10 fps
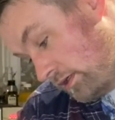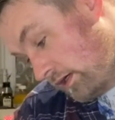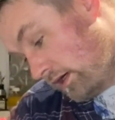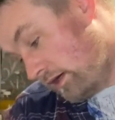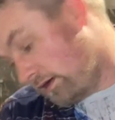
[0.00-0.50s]

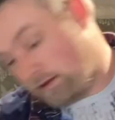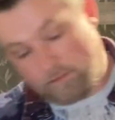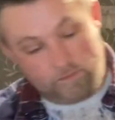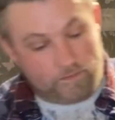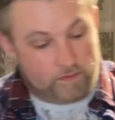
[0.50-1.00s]
So
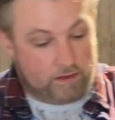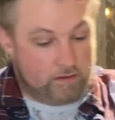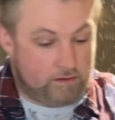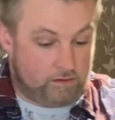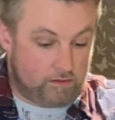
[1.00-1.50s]

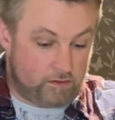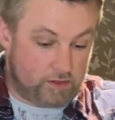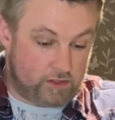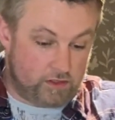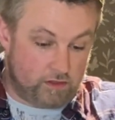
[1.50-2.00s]
I'll
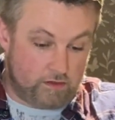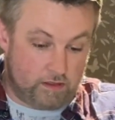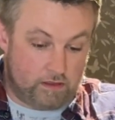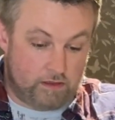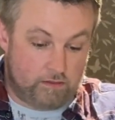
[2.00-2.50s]
just stir
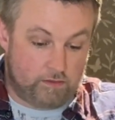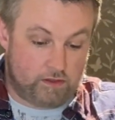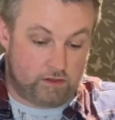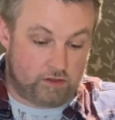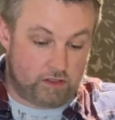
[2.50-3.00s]
it. I'm
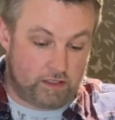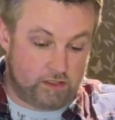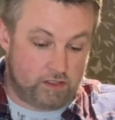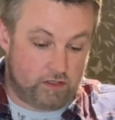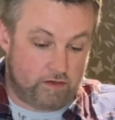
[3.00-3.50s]
just going to try and
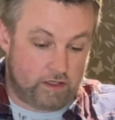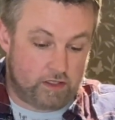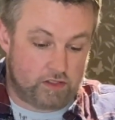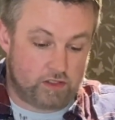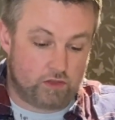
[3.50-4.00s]
stir it
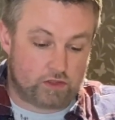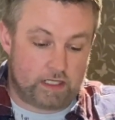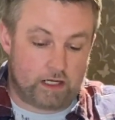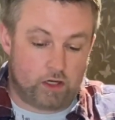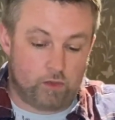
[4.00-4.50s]
because it looks
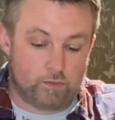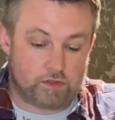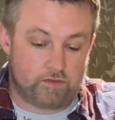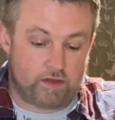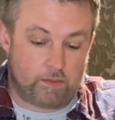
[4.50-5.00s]
like
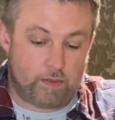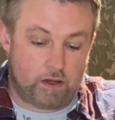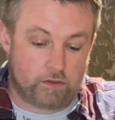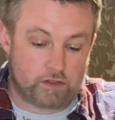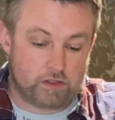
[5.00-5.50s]
clumps of that
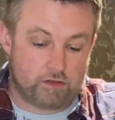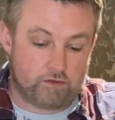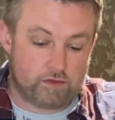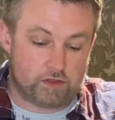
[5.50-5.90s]
powder stuff.